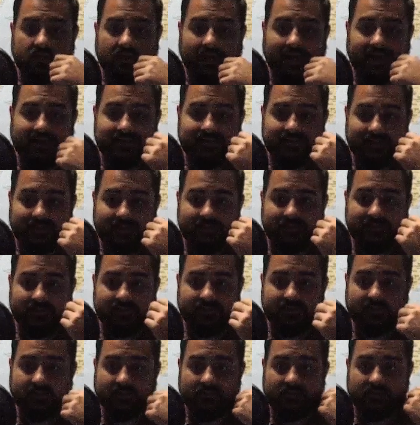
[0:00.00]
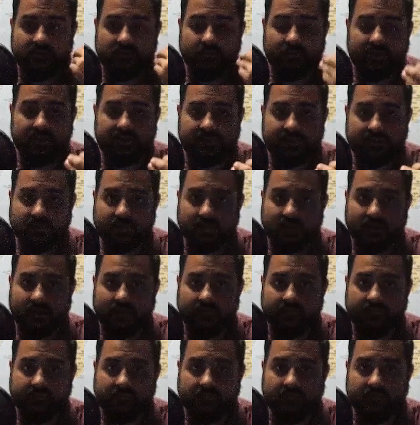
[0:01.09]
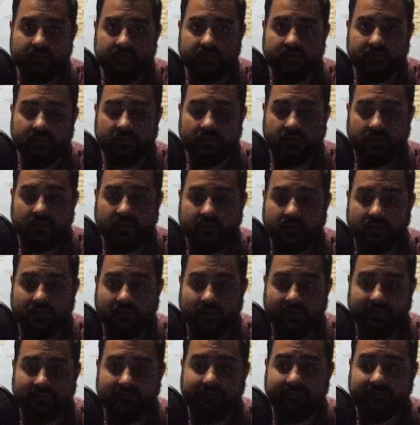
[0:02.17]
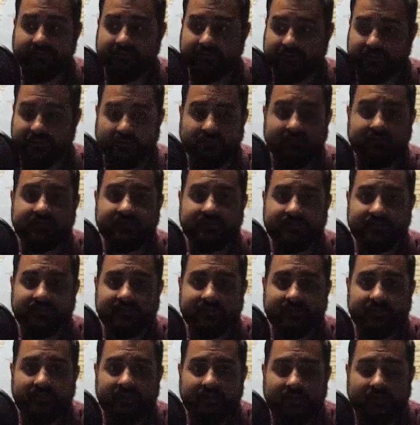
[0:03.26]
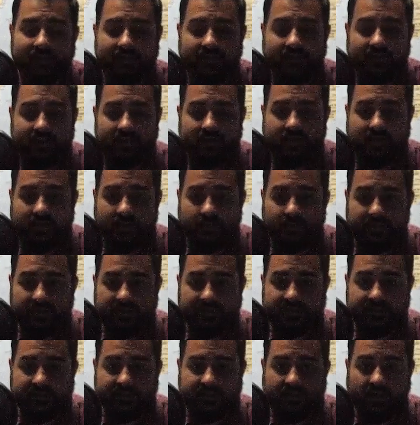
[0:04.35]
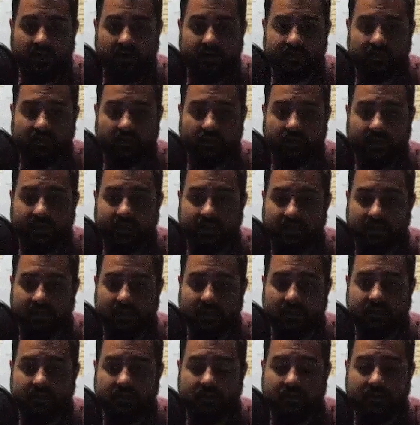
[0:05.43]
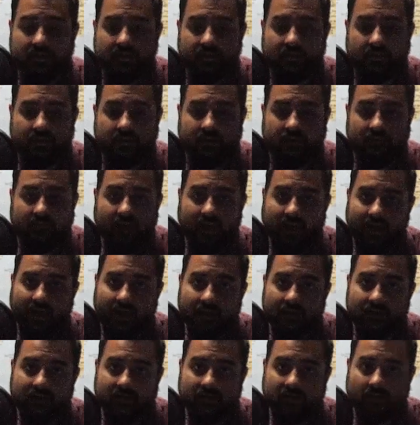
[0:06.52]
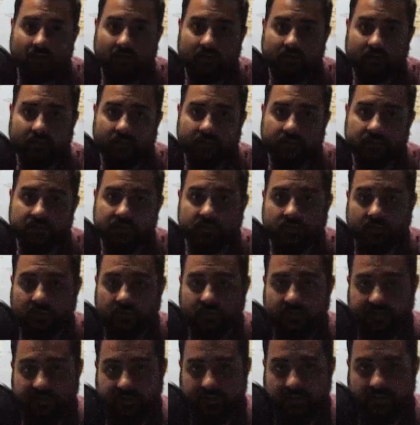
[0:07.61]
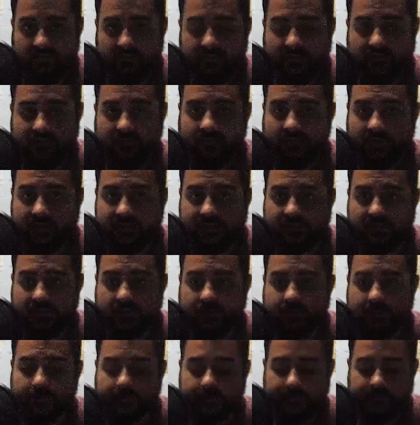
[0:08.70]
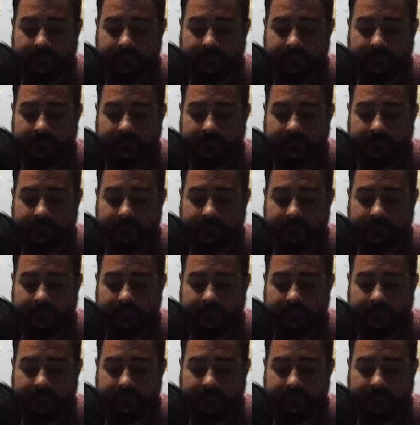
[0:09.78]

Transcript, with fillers: in access even to basic life, uh, life services. Um, this is an ongoing need that they've had and an ongoing struggle that they've been facing.